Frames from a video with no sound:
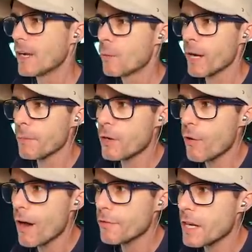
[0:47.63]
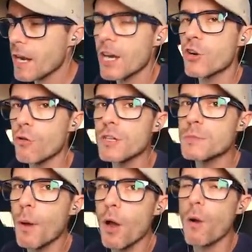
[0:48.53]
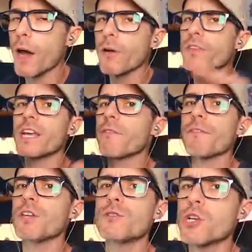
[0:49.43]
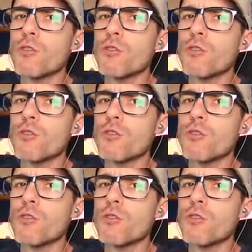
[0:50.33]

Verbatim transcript: We're going to be crafting a crossbow. I don't think I've ever used a